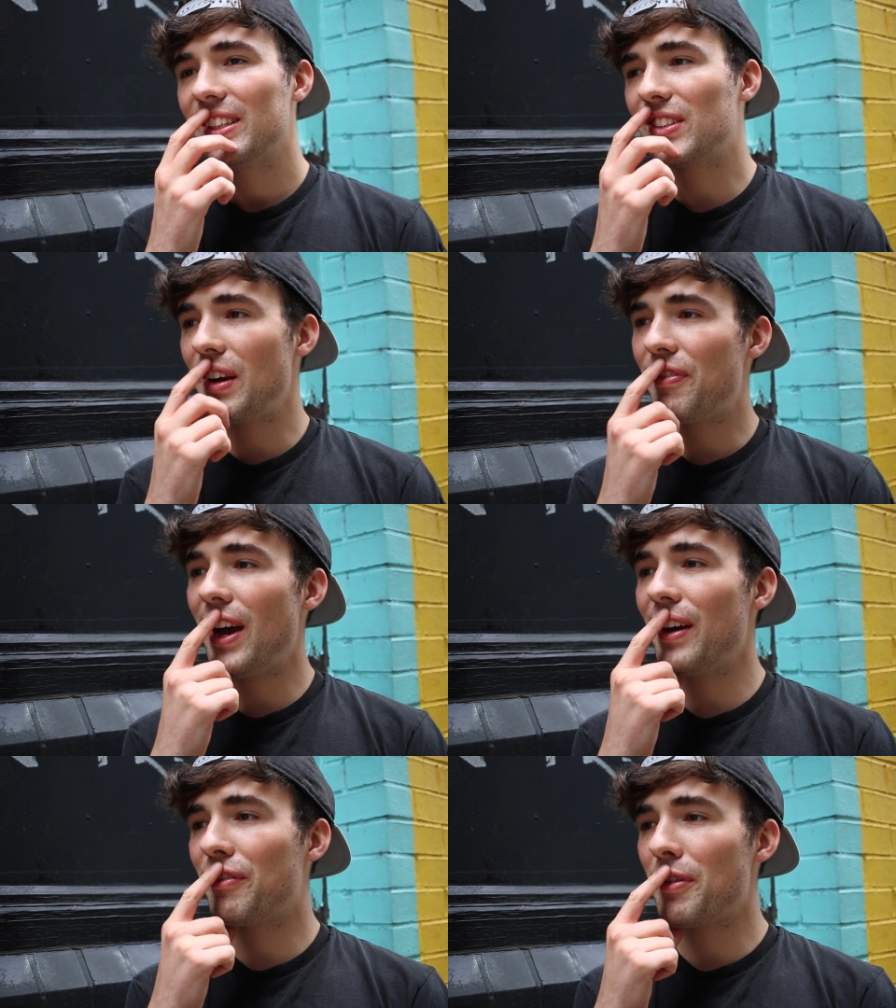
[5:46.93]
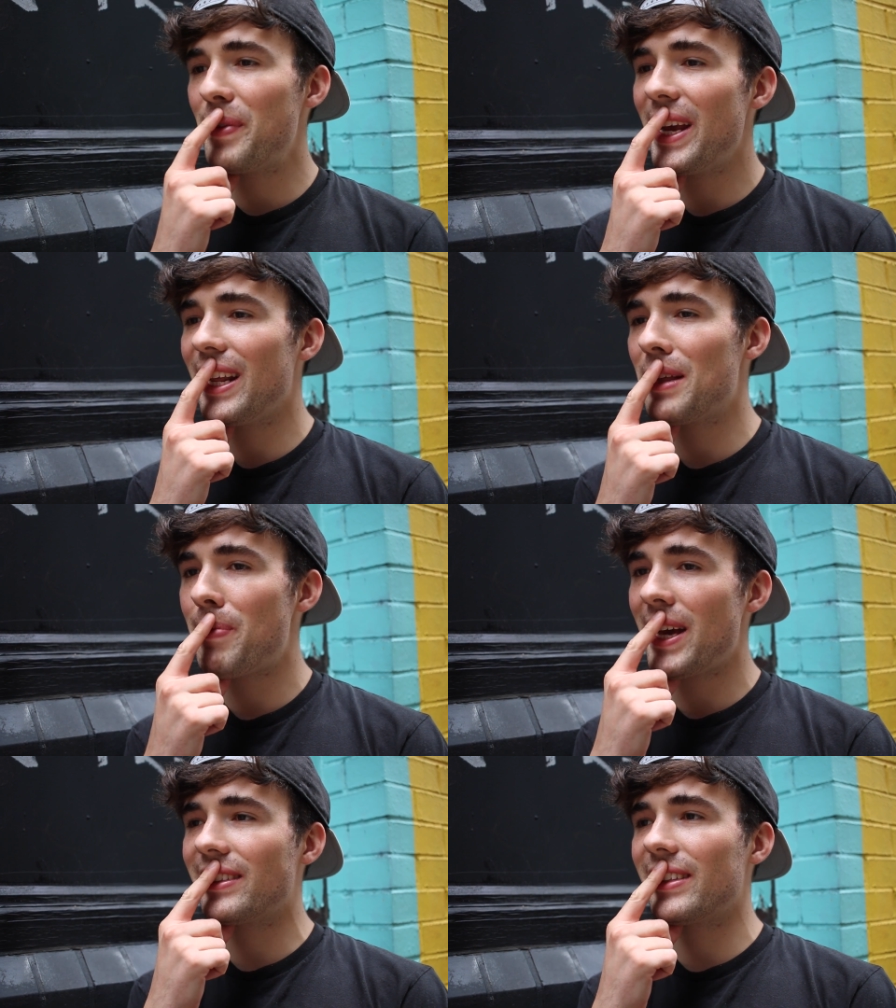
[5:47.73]
So I found for me the
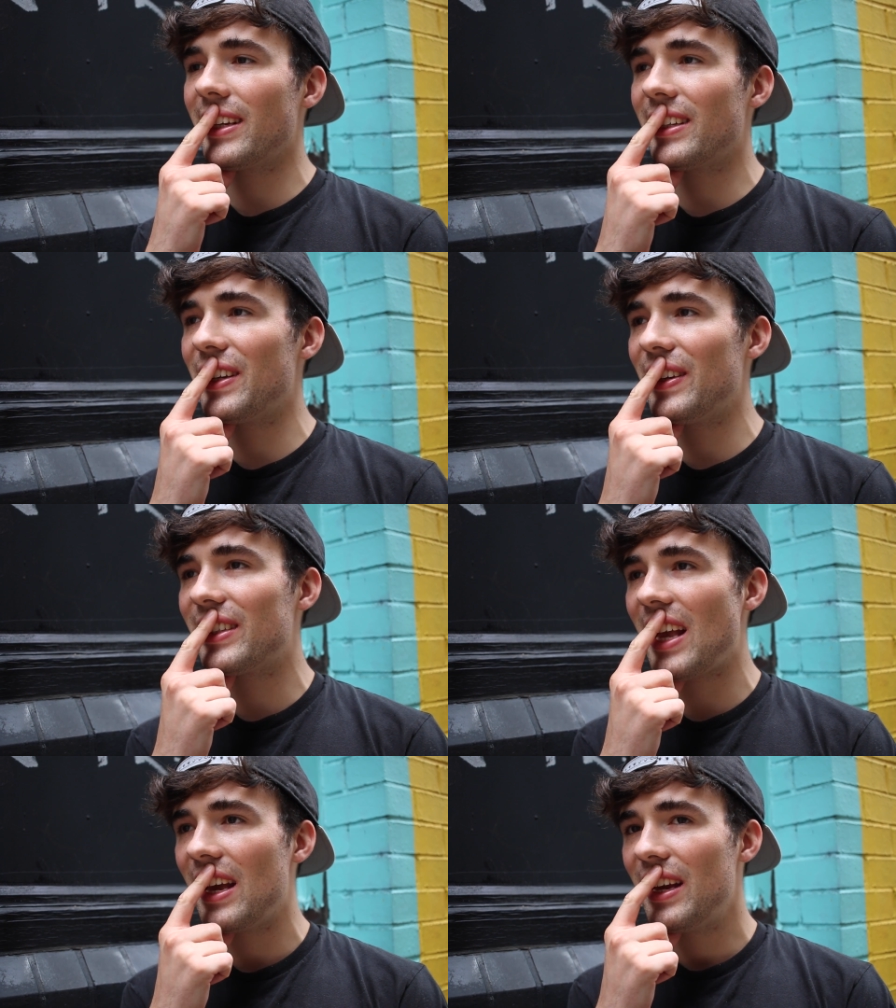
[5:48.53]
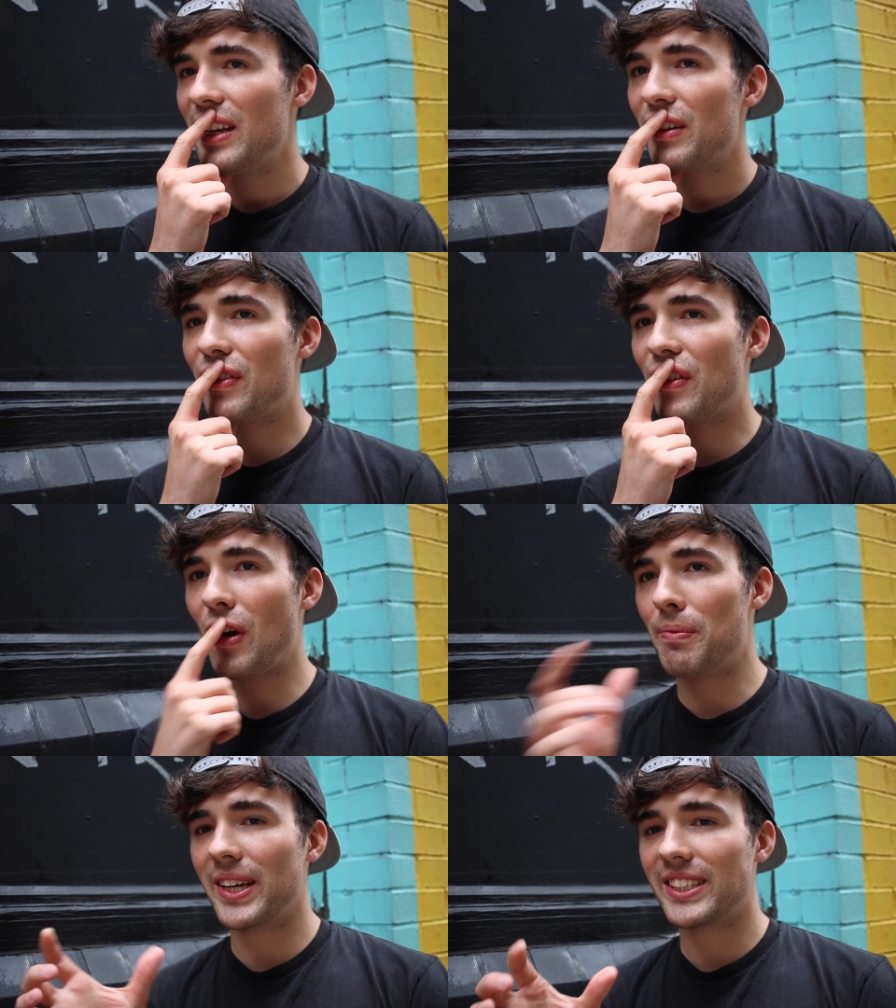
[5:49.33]
best thing to do is
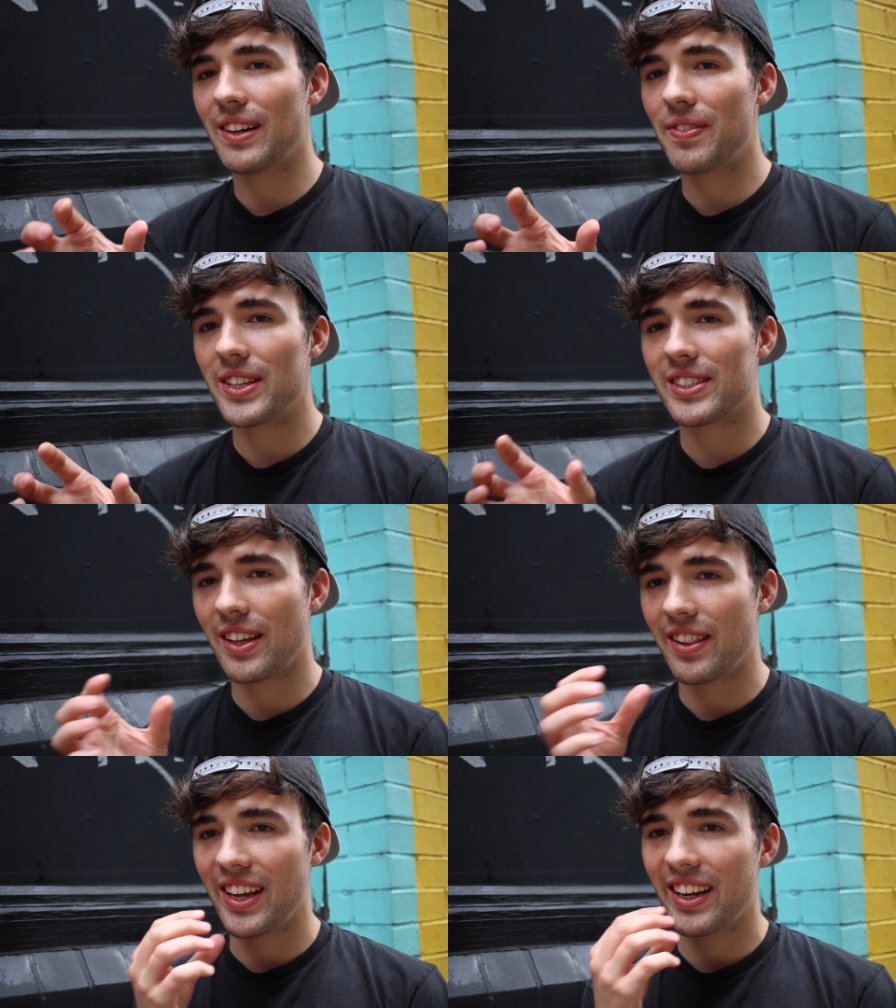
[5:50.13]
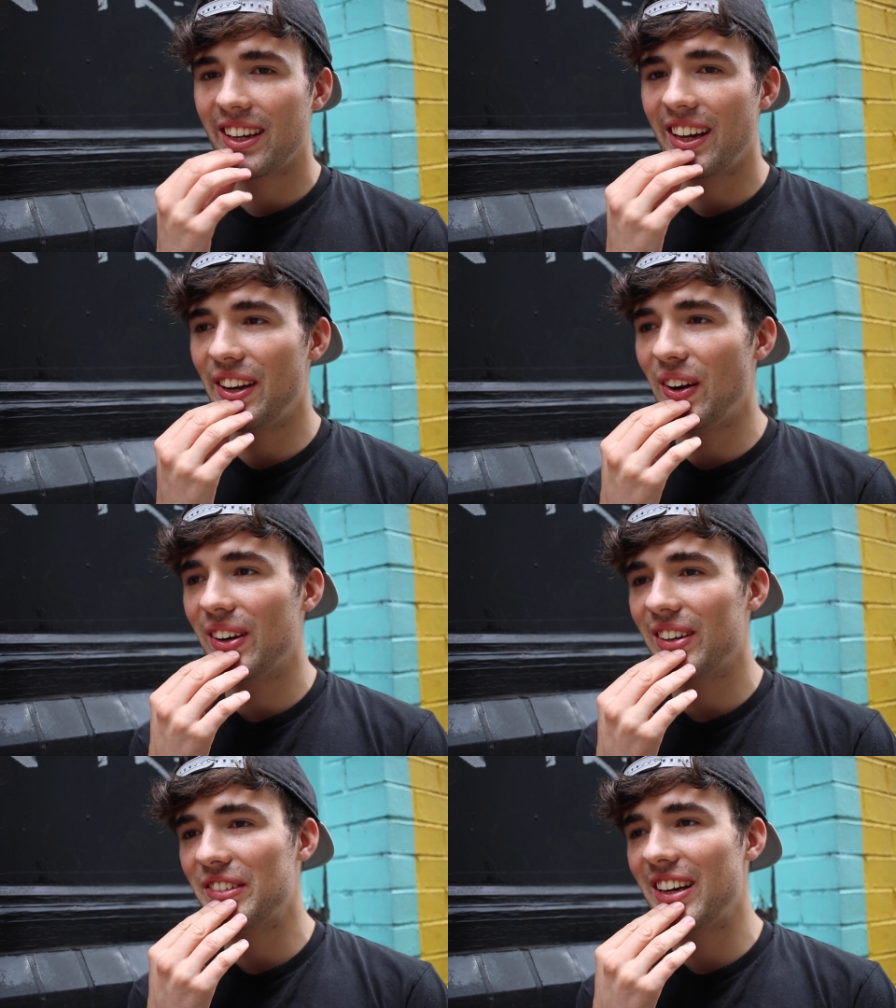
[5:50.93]
drop myself in something and
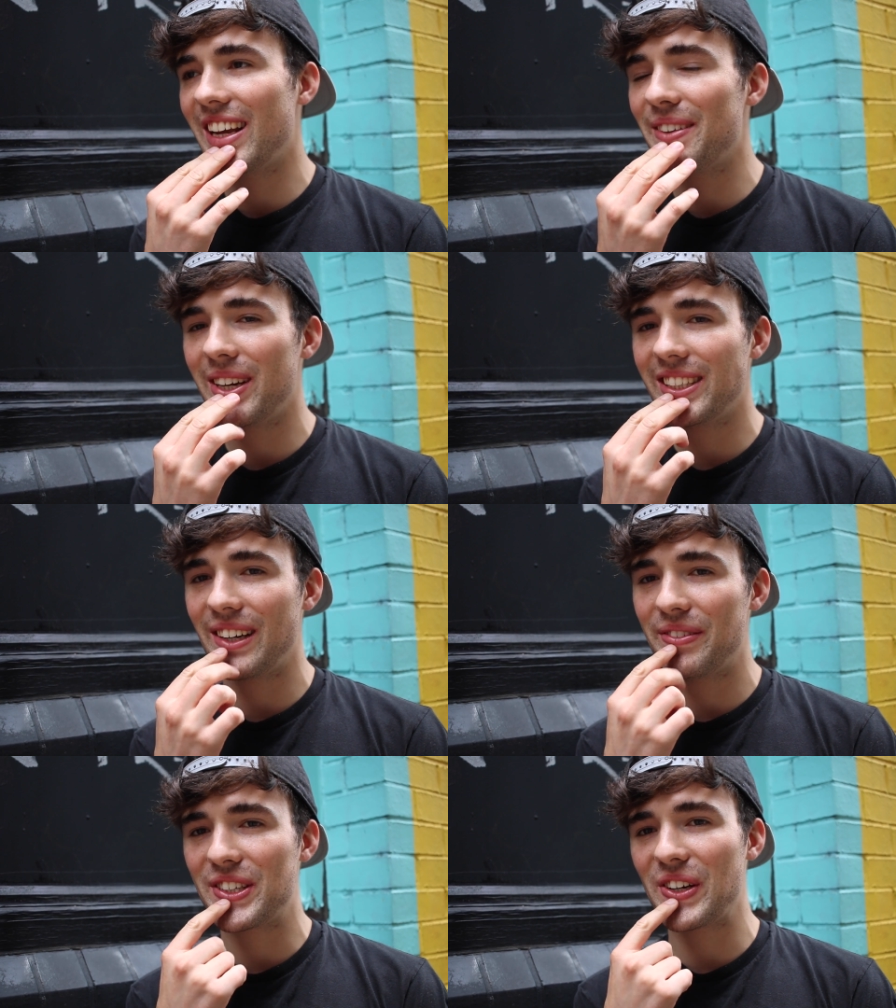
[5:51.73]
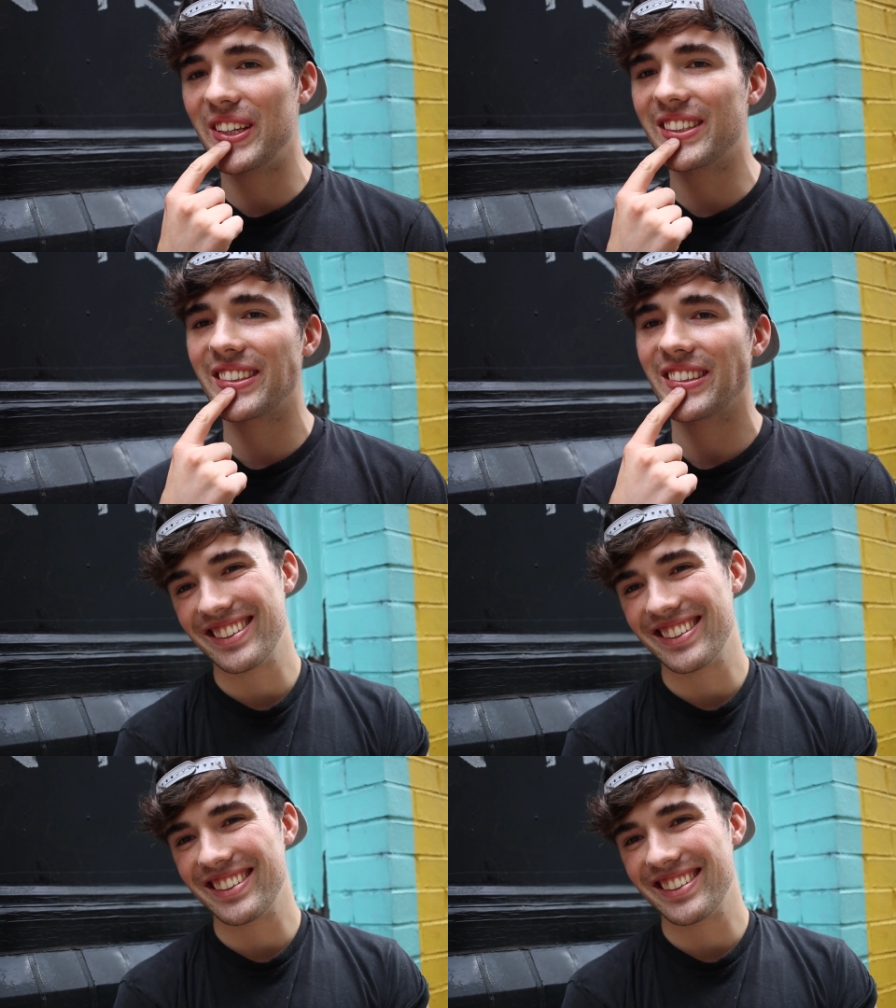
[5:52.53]
not really give myself a choice.